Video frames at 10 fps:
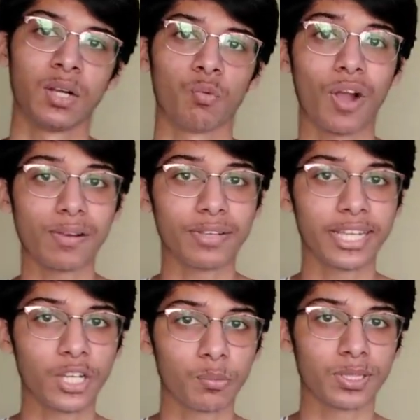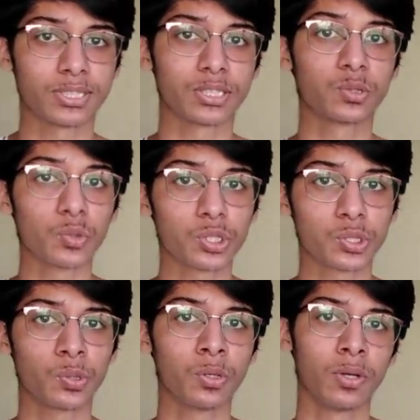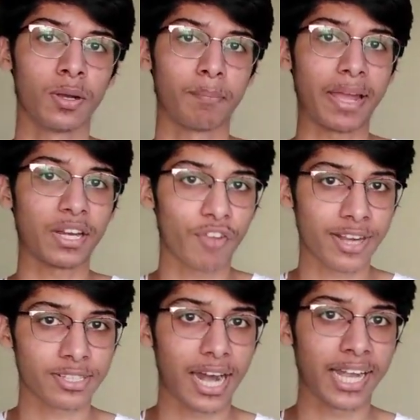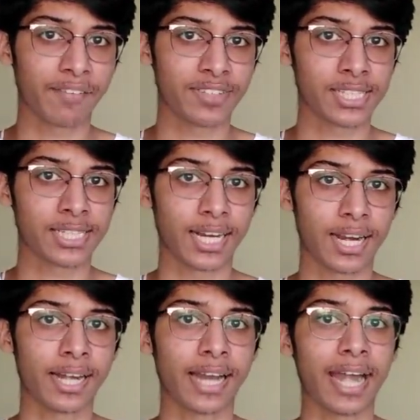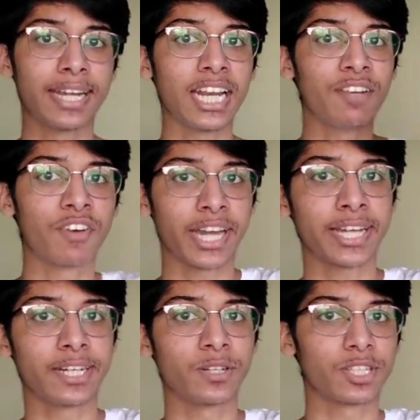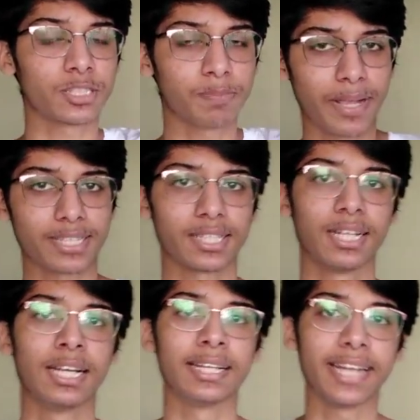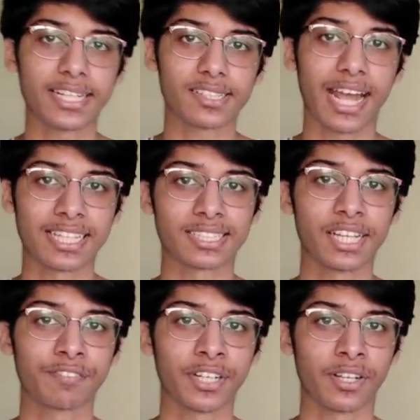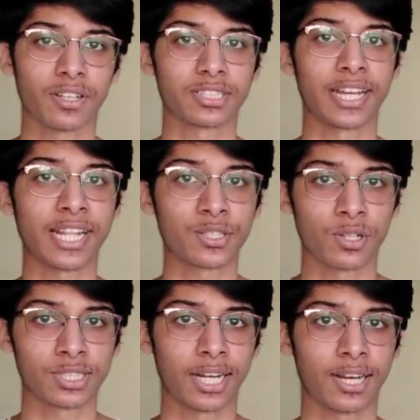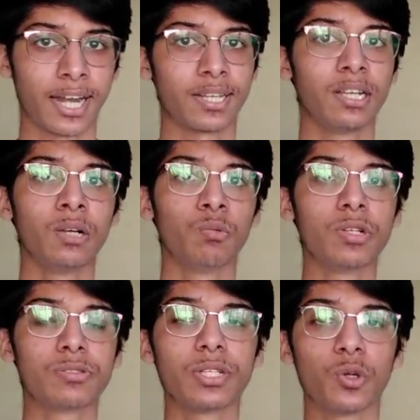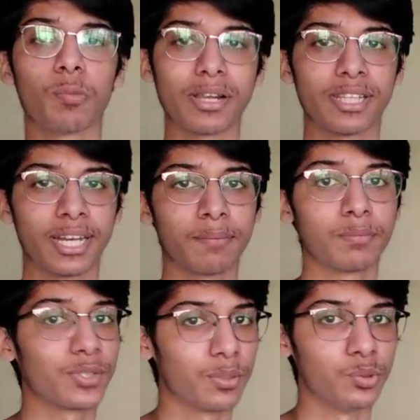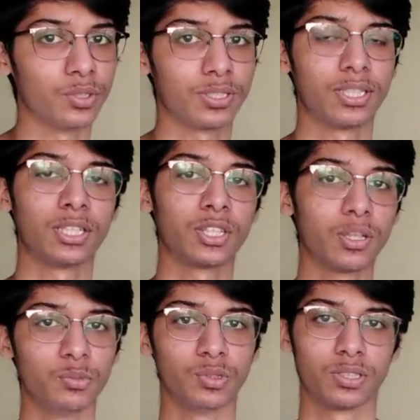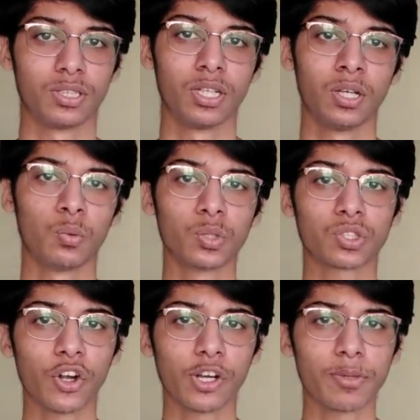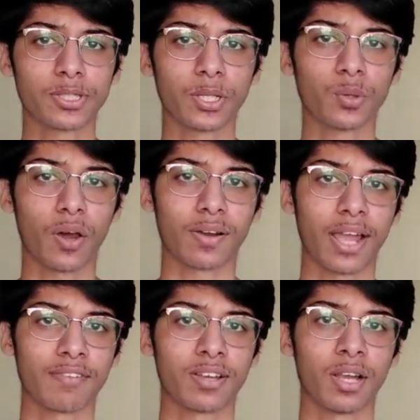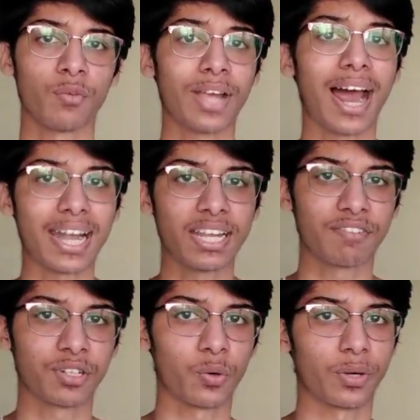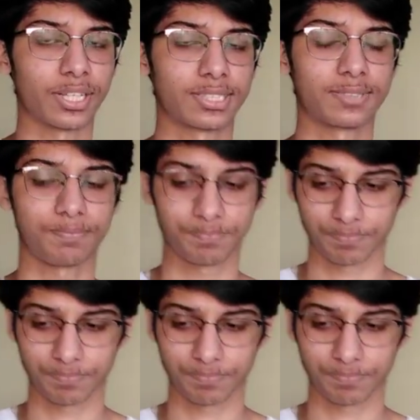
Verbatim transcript: While we humans choose to manufacture artificial satellite and deliver it into the space, nature has gifted us a natural satellite, which we know by the name the moon. The moon, whose contribution to our life we hardly ever notice